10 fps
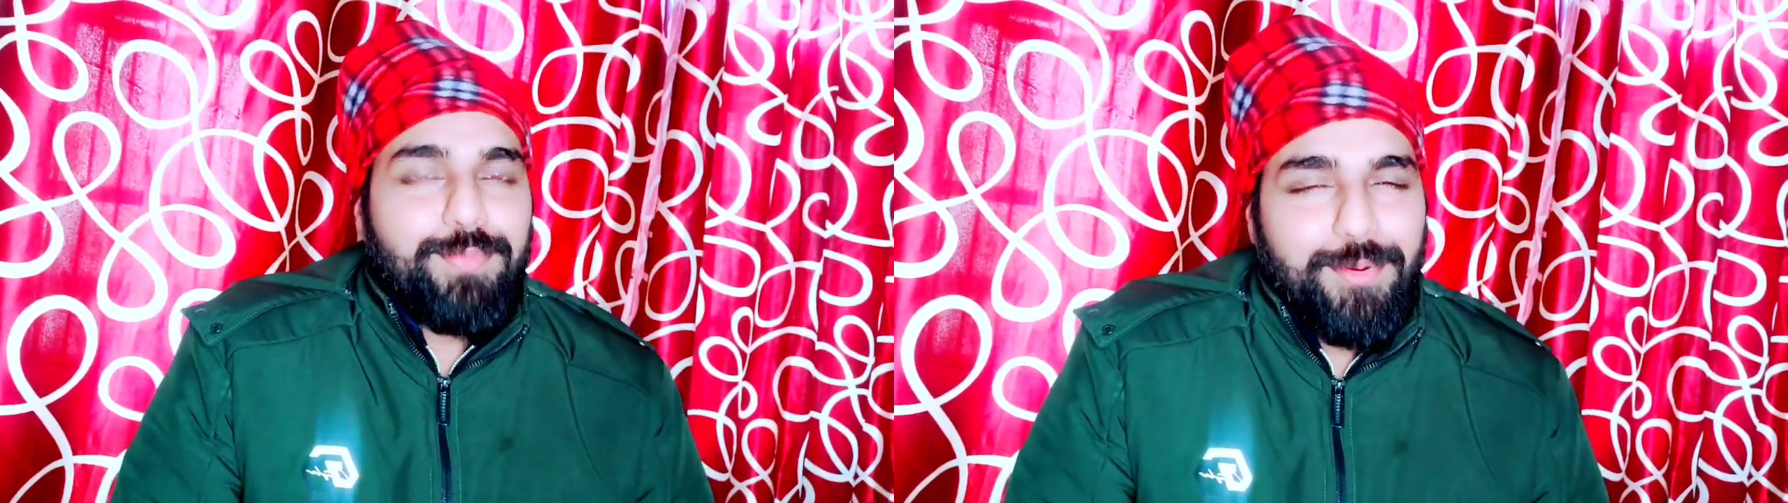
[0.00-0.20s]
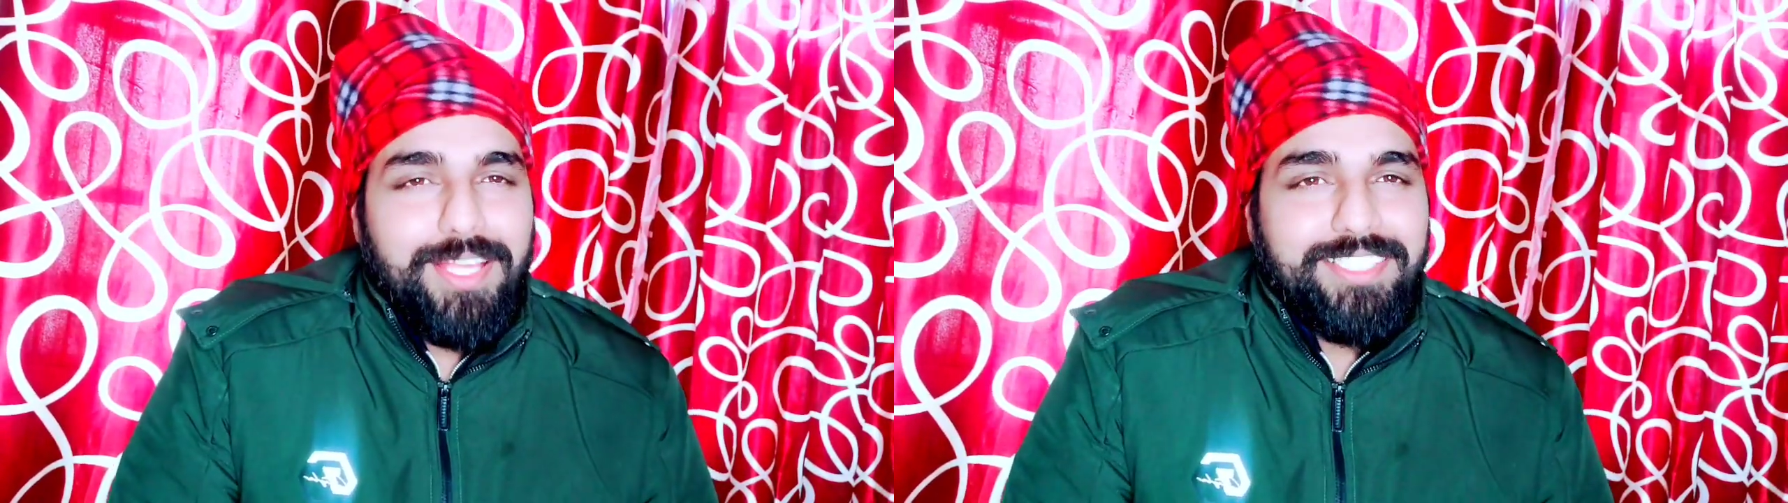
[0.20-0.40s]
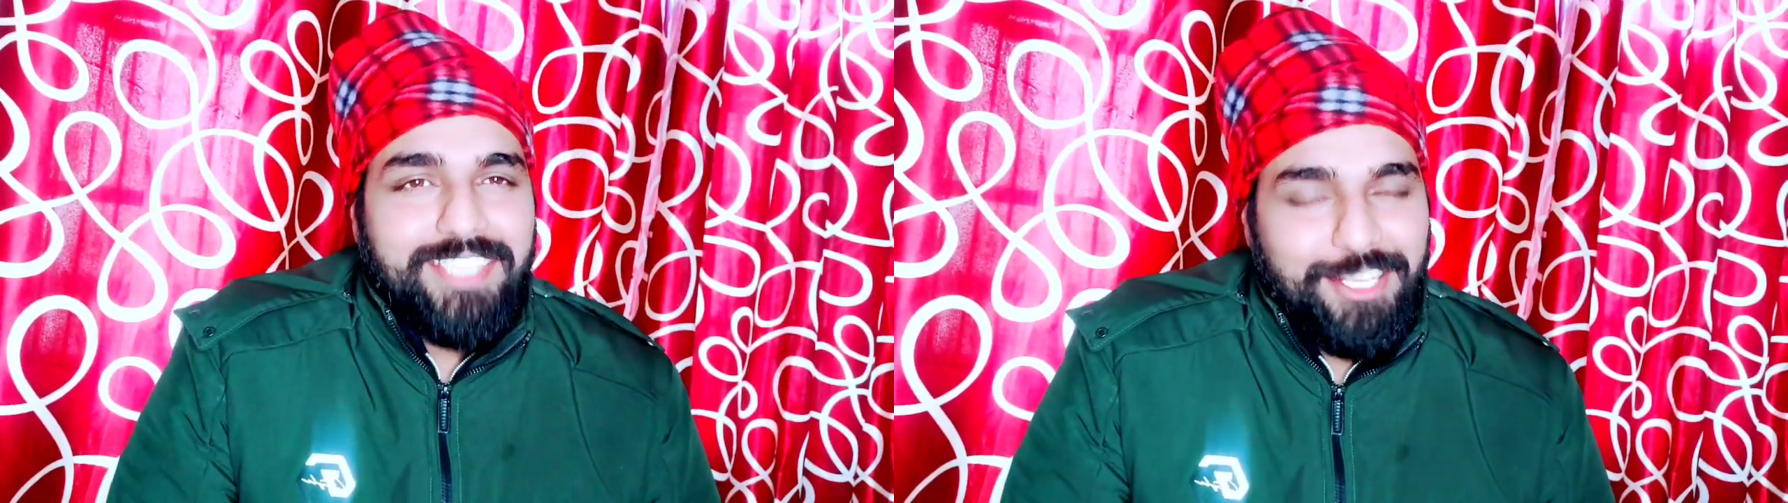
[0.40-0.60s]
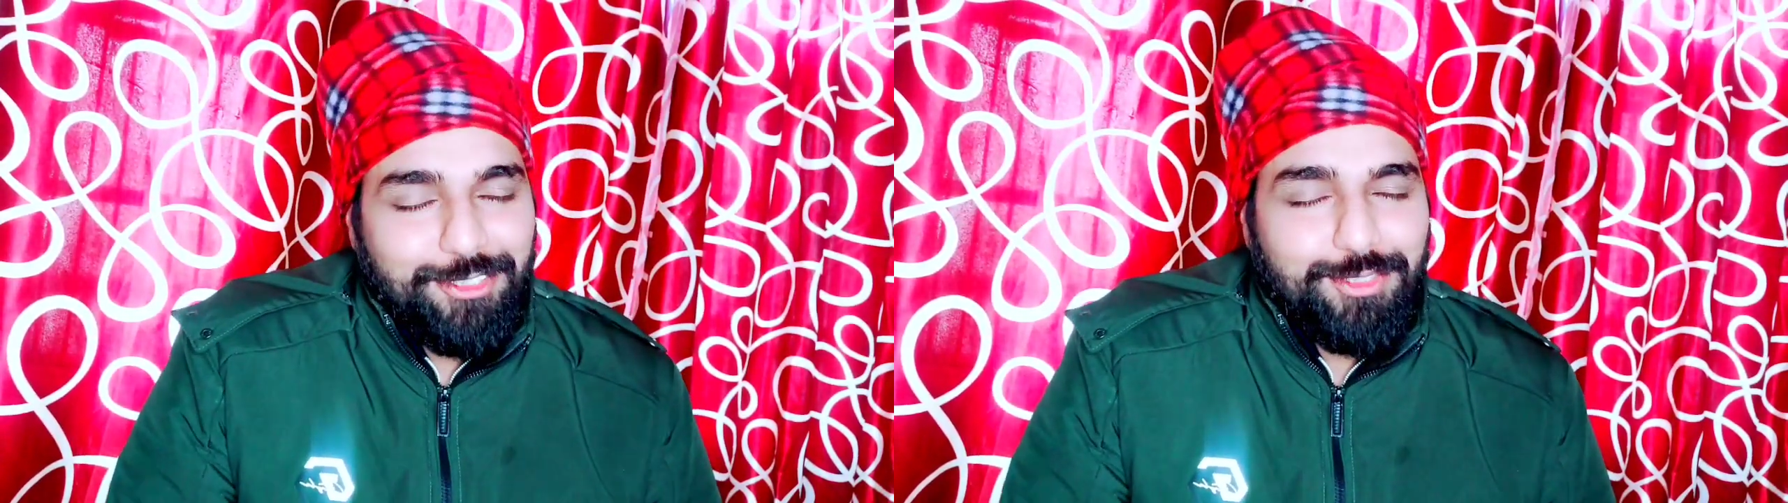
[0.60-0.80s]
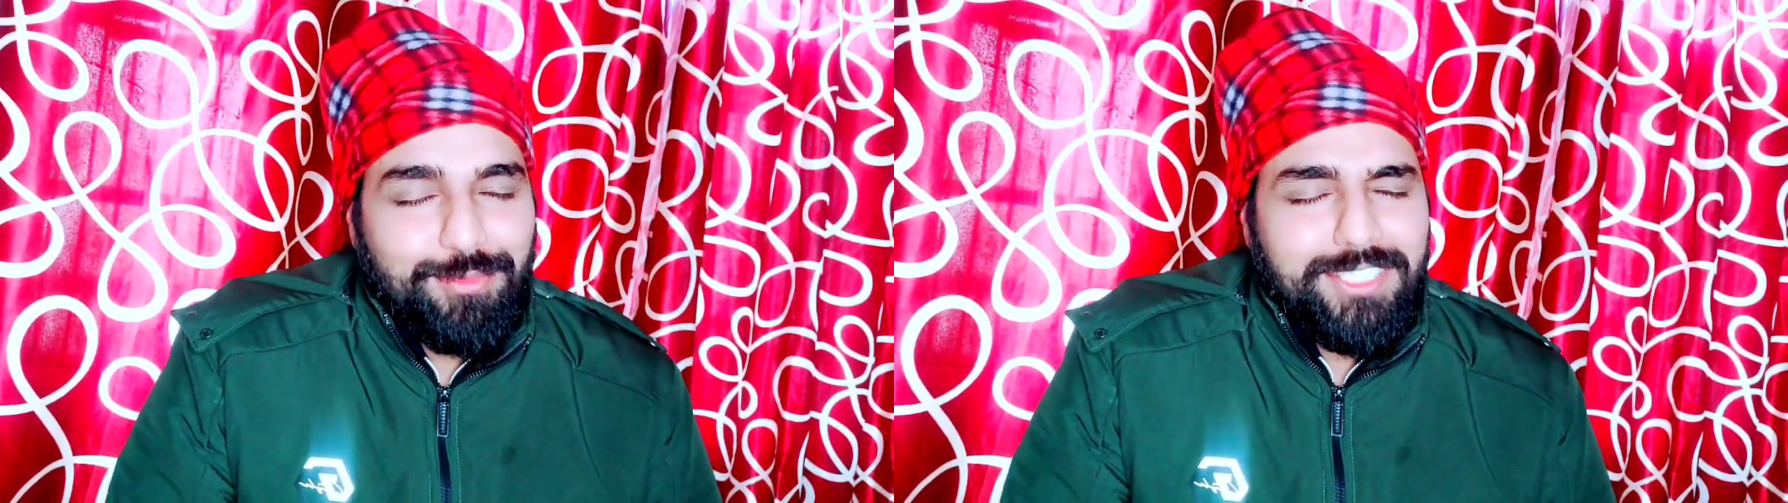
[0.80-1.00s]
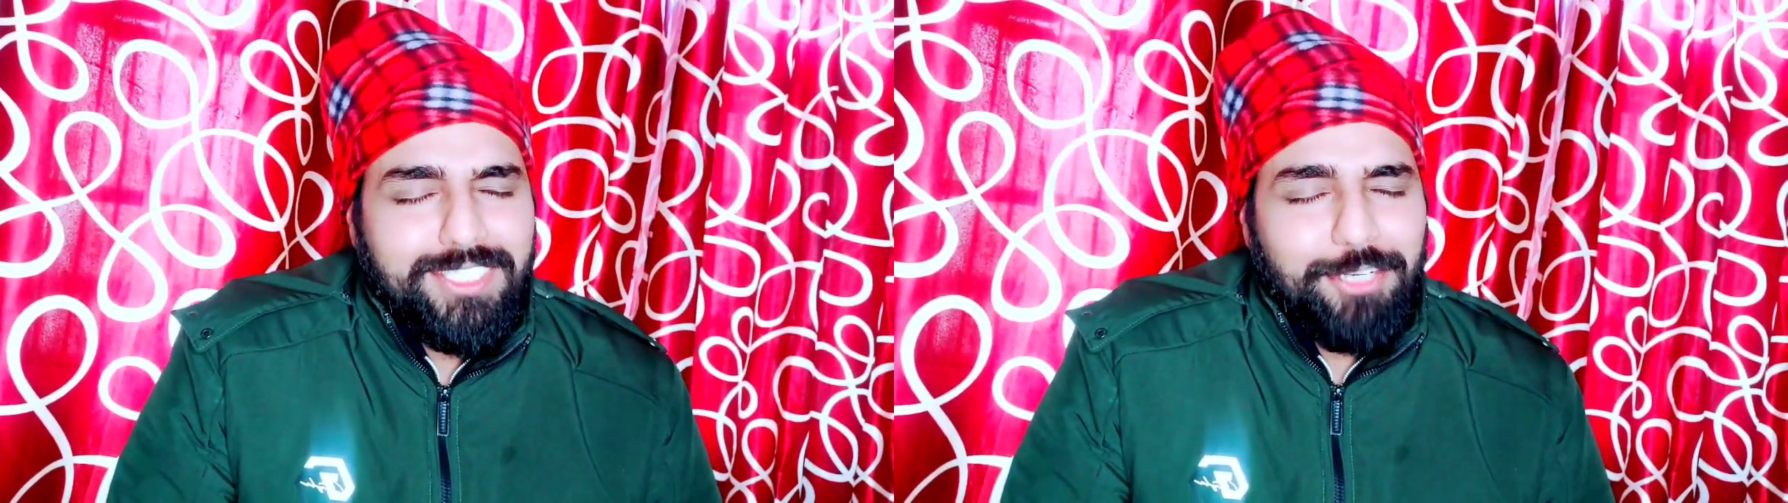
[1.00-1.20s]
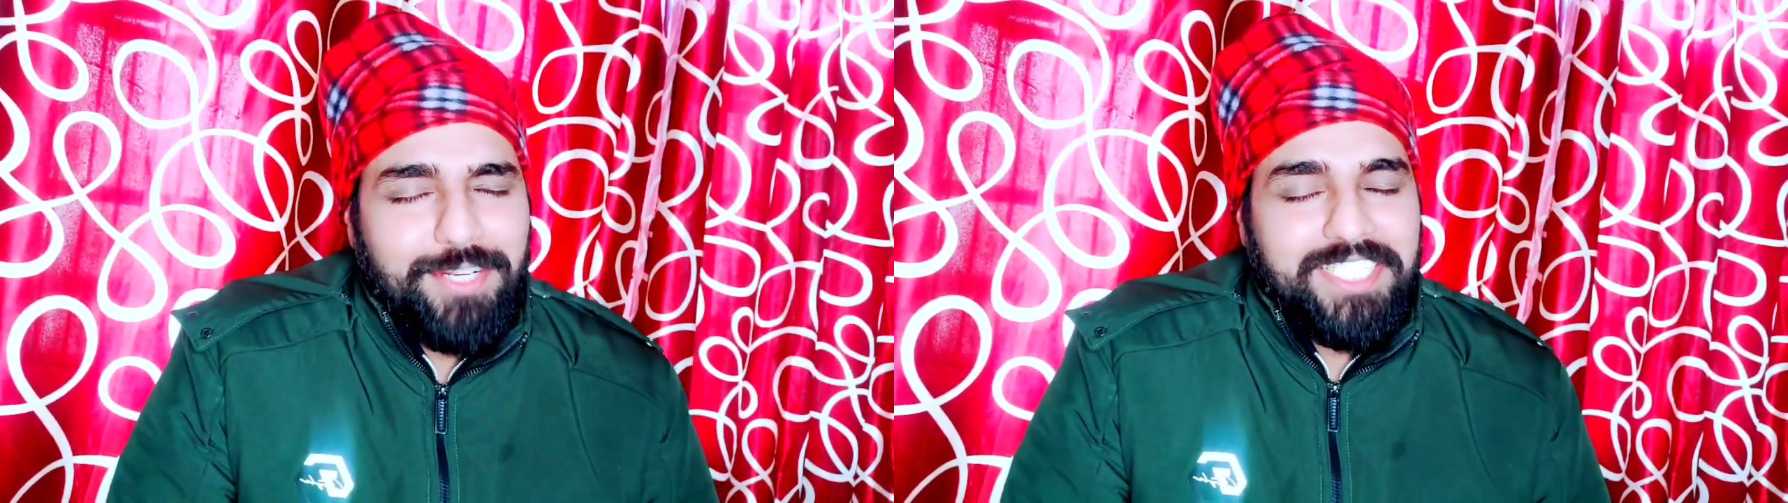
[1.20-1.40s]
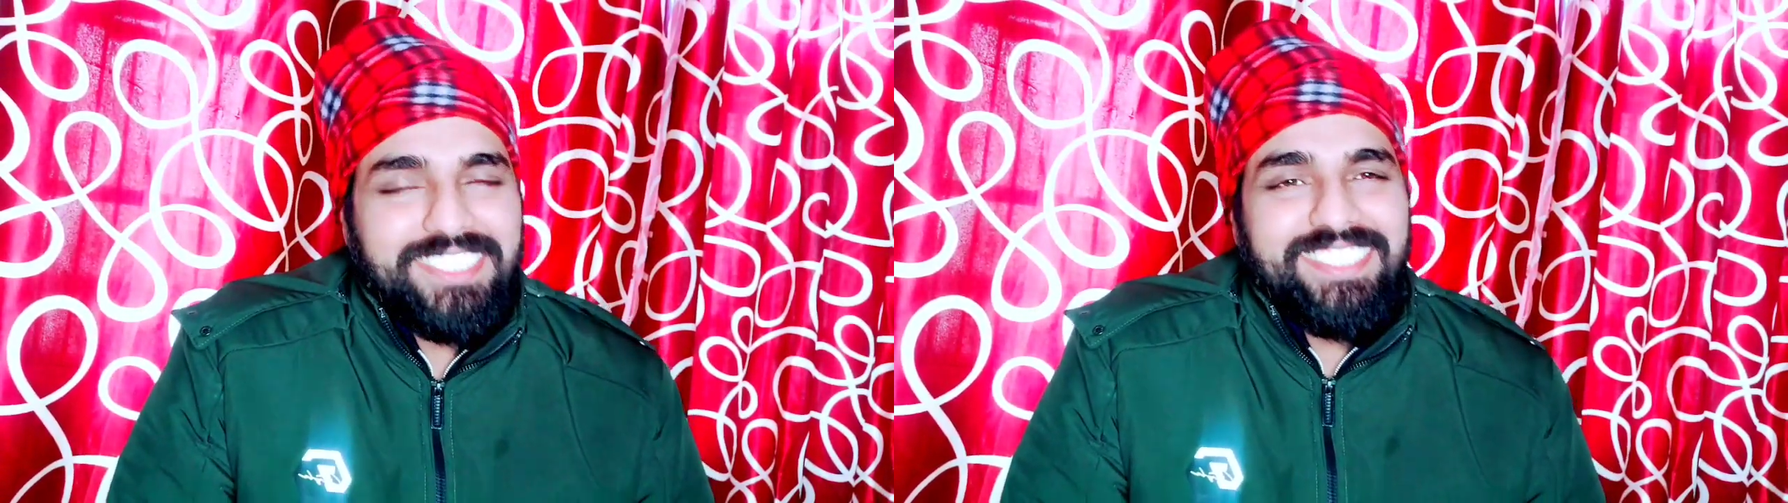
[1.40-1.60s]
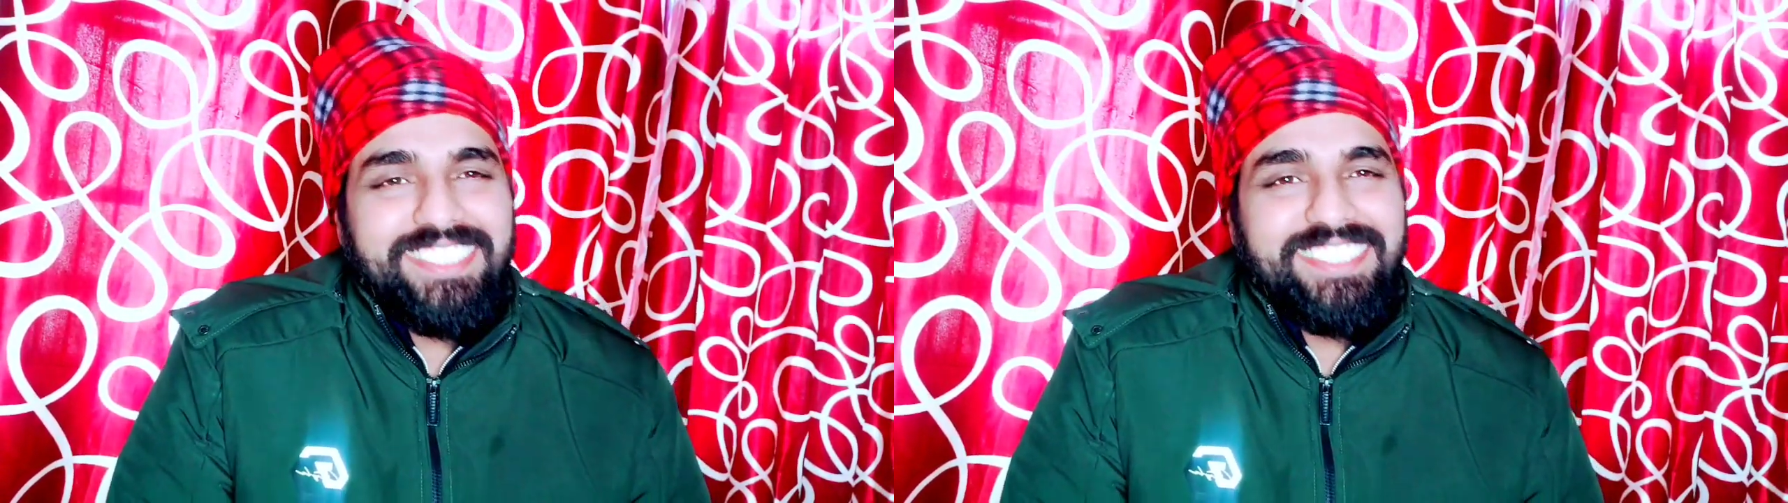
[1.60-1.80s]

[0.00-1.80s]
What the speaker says: Bye bye. Thank you so much.